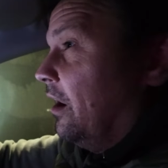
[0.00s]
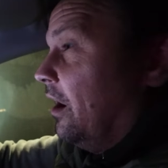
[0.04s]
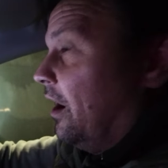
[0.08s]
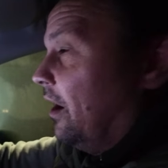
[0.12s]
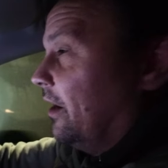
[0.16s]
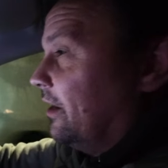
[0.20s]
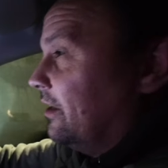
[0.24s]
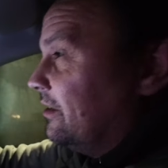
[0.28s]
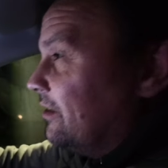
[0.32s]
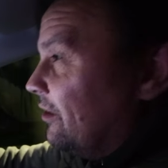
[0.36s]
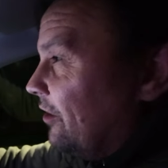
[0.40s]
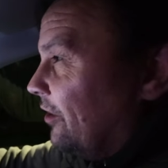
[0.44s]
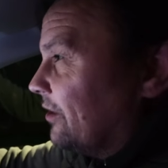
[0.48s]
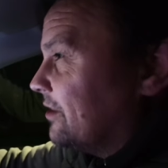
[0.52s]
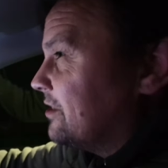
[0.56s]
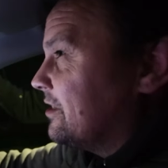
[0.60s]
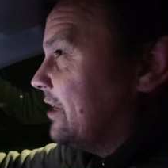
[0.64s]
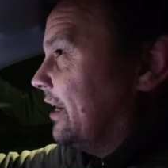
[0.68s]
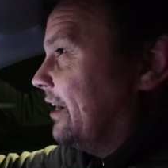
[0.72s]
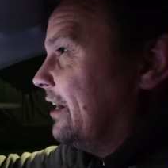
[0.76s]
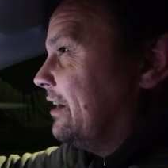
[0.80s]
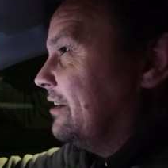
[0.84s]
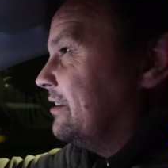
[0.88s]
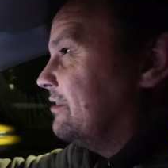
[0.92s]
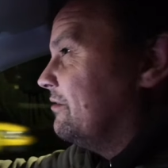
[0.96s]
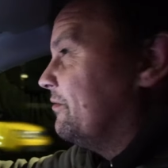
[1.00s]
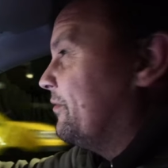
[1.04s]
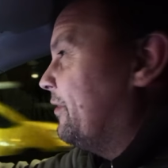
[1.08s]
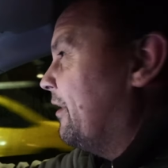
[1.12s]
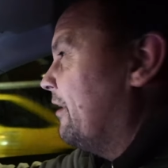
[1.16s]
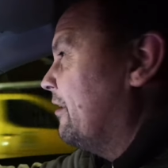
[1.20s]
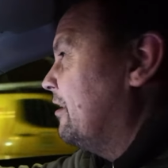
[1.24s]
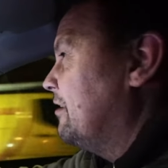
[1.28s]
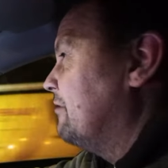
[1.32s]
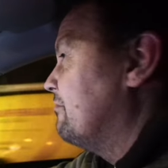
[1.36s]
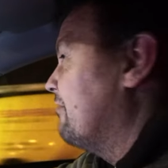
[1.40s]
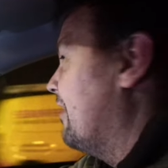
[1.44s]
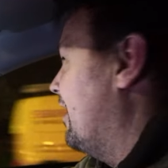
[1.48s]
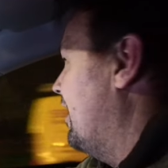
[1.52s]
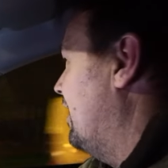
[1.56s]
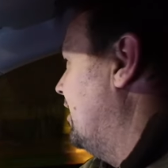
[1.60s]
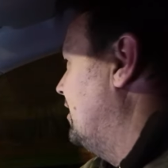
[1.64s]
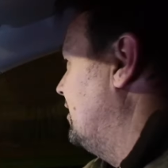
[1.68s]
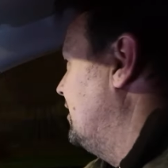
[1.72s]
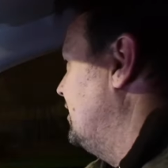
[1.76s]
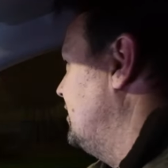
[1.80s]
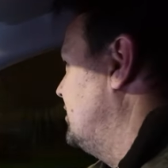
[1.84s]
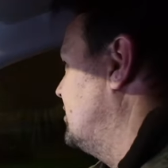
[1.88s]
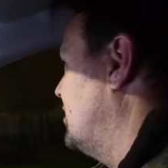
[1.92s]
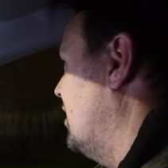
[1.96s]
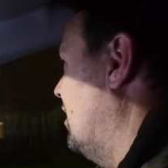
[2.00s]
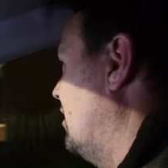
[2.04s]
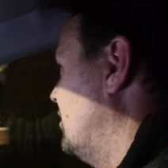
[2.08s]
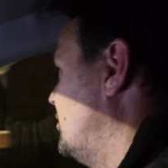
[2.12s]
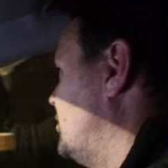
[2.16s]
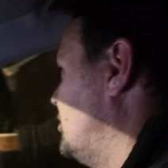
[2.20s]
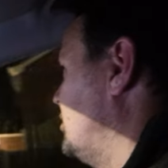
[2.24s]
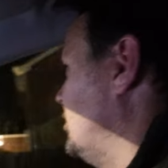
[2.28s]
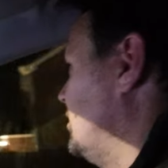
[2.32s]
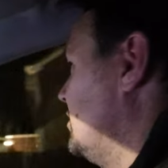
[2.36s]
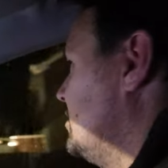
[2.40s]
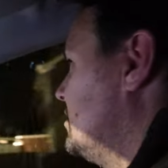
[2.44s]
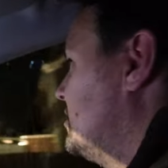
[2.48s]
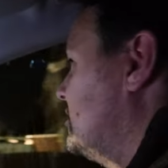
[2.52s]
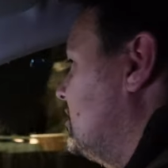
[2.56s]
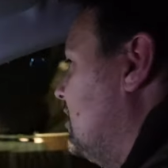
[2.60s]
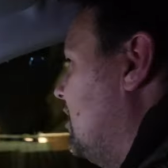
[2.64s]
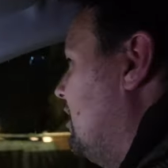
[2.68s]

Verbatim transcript: And like I say, it very rarely touches